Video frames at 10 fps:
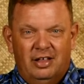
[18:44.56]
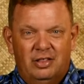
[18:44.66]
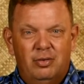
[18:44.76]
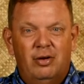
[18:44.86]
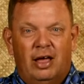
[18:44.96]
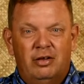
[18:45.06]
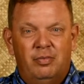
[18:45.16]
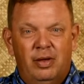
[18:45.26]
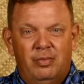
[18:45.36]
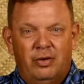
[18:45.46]
through other
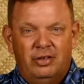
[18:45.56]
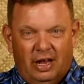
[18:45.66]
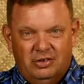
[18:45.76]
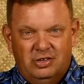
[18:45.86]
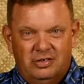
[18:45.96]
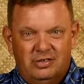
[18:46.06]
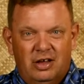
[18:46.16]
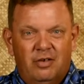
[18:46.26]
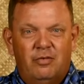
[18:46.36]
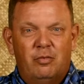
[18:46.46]
people, not just
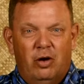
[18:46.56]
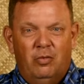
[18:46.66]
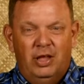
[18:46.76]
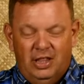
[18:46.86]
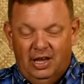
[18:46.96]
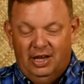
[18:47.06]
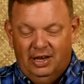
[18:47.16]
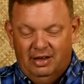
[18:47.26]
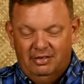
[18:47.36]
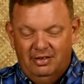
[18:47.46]
from what we think it
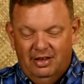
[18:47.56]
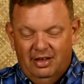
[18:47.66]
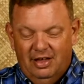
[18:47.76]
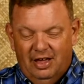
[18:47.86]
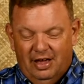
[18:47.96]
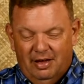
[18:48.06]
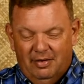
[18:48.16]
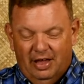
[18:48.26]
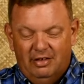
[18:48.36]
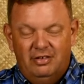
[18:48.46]
is.
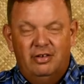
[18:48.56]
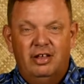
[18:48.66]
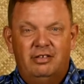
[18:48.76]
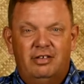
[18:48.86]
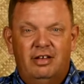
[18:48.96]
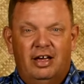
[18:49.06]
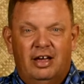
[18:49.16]
And so it